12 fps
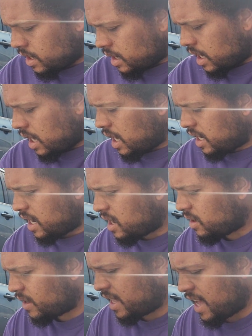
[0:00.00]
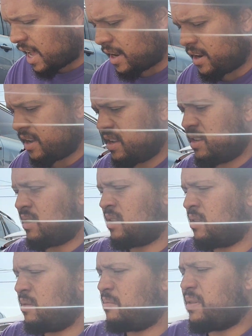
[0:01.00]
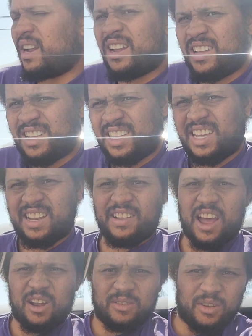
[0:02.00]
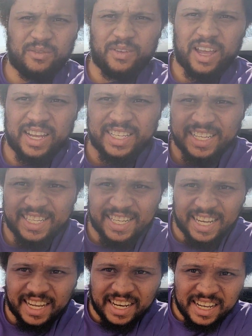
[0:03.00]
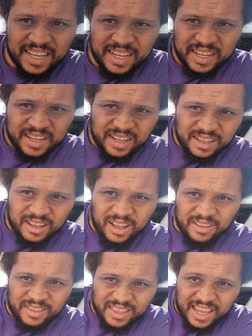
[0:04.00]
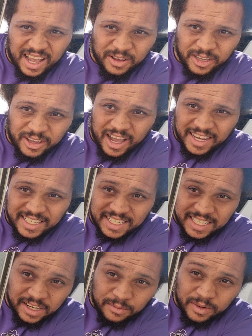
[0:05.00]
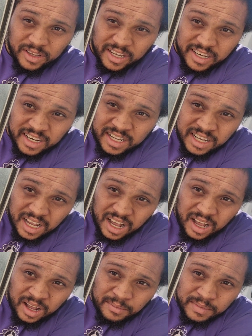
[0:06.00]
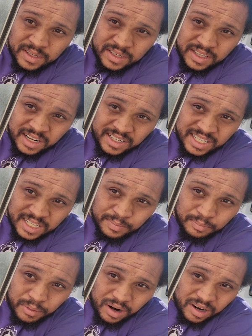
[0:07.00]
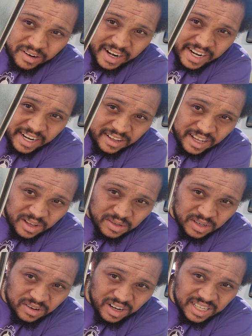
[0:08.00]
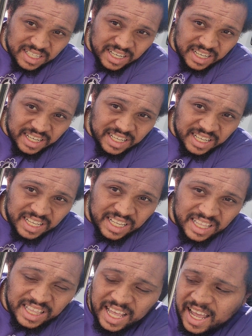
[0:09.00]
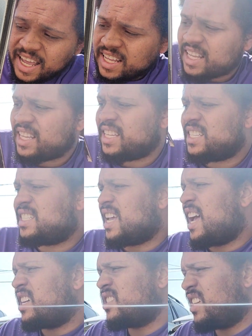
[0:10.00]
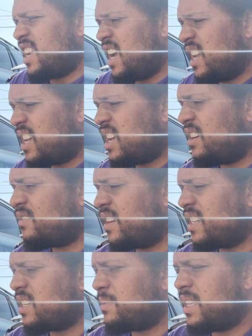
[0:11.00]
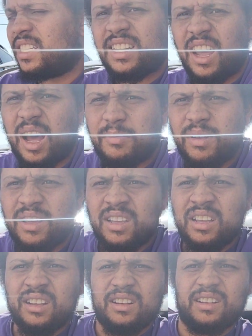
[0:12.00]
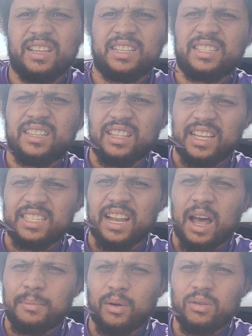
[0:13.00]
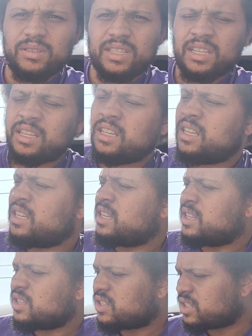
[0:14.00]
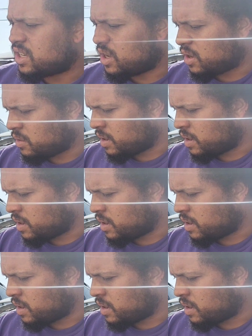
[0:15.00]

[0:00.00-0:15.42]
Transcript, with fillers: uh, not only that, but uh, again, I don't know if you guys can see it. Oh, yeah, you guys can see it real good. Um, so there's this bar right here that goes across it that is actually kind of covering some of these top or these these top holes. So